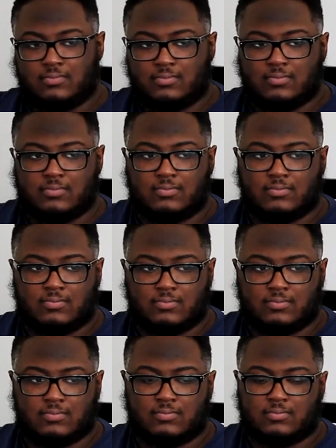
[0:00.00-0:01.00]

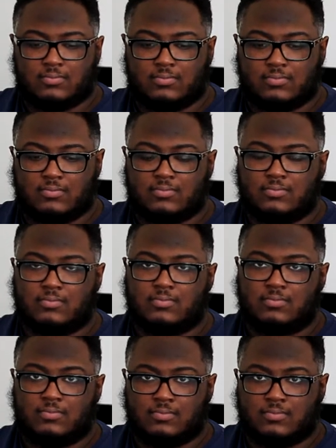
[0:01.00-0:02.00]

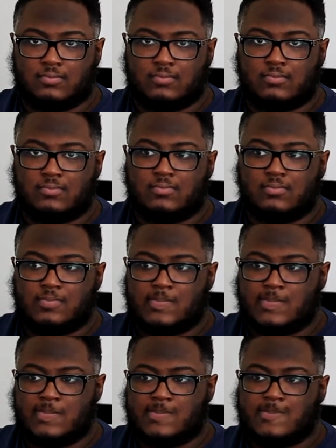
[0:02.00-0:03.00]

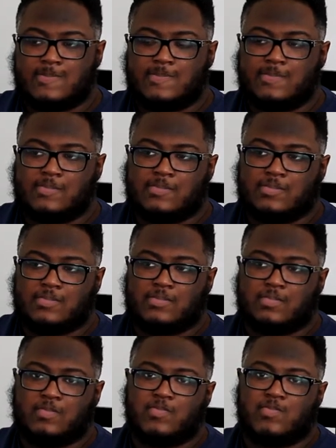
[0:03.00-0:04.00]

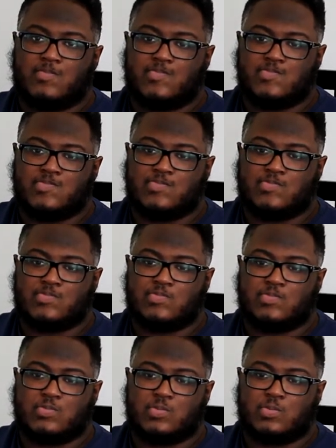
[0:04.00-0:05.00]

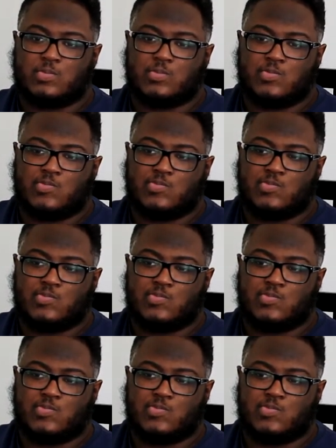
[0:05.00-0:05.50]
[no speech]